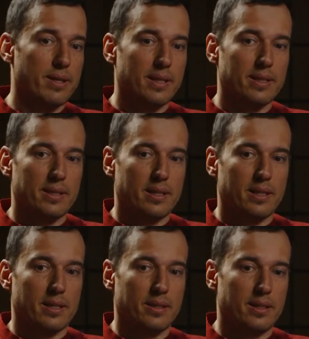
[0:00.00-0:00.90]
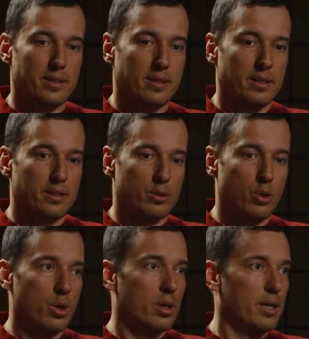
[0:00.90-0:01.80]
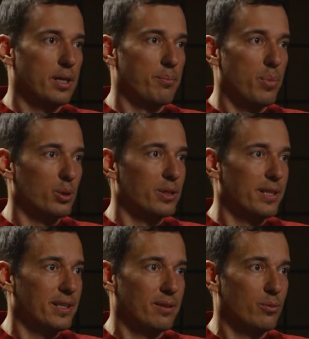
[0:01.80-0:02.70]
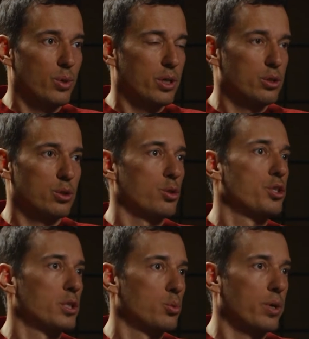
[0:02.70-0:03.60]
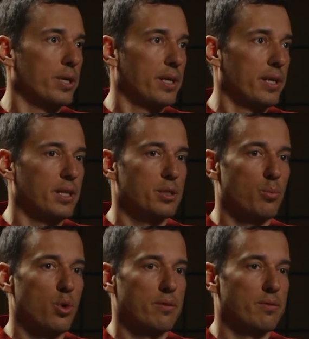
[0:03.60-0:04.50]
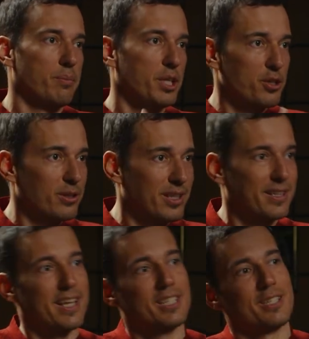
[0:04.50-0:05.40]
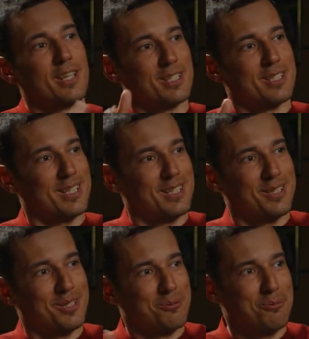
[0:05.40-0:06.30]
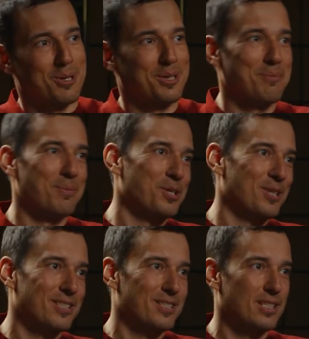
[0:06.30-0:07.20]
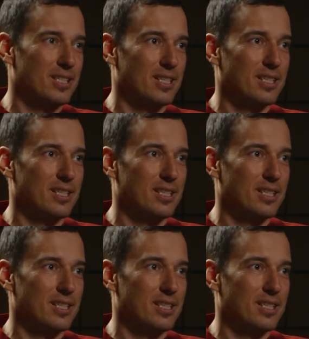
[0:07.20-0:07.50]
having this strong bonding where it's not just work. It's more of a mission that gets translated into other missions